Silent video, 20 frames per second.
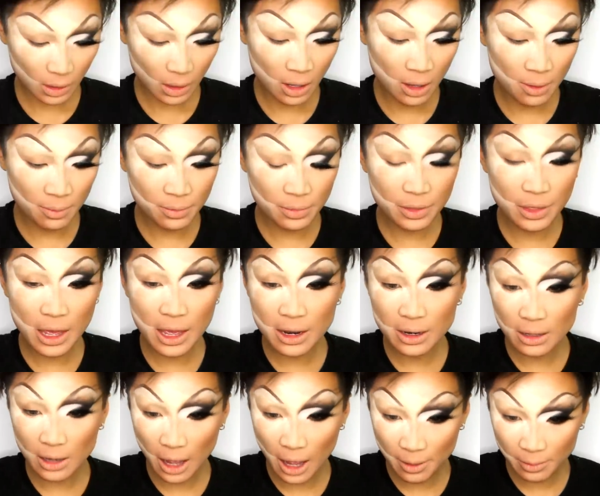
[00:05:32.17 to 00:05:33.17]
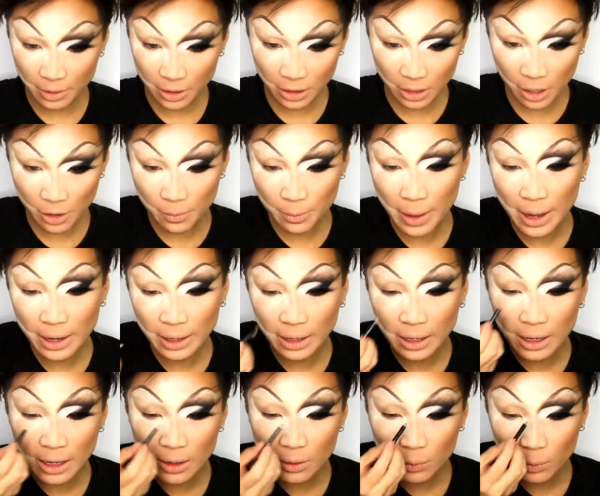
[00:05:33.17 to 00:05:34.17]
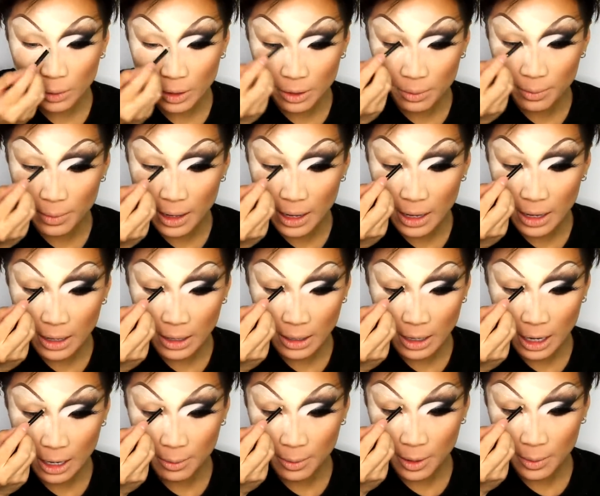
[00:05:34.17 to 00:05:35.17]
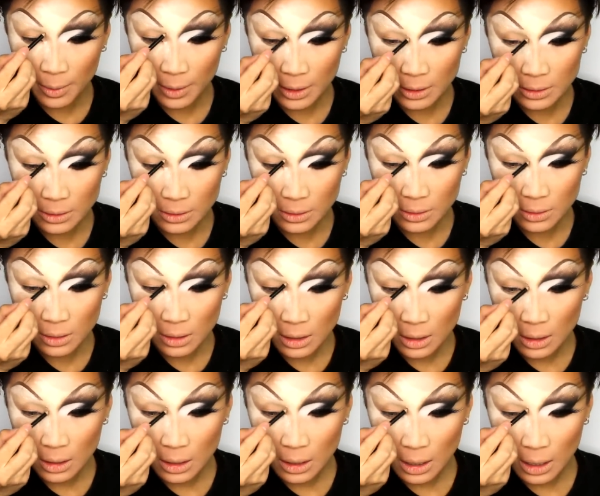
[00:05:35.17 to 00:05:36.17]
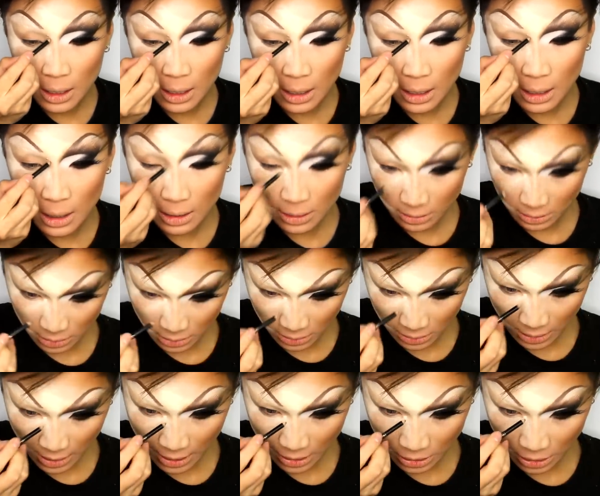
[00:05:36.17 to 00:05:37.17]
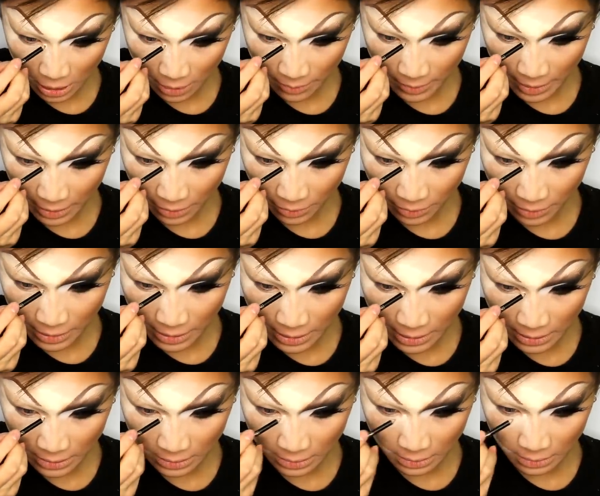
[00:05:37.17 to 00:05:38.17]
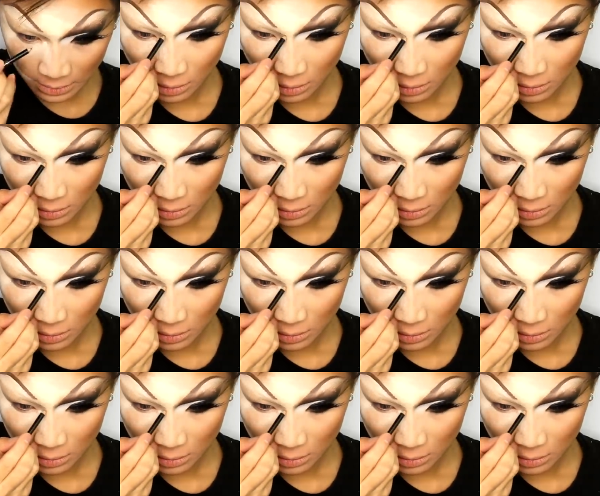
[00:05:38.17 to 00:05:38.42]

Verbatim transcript: Then I'm gonna go back in with my eyebrow pencil and just etch out my crease.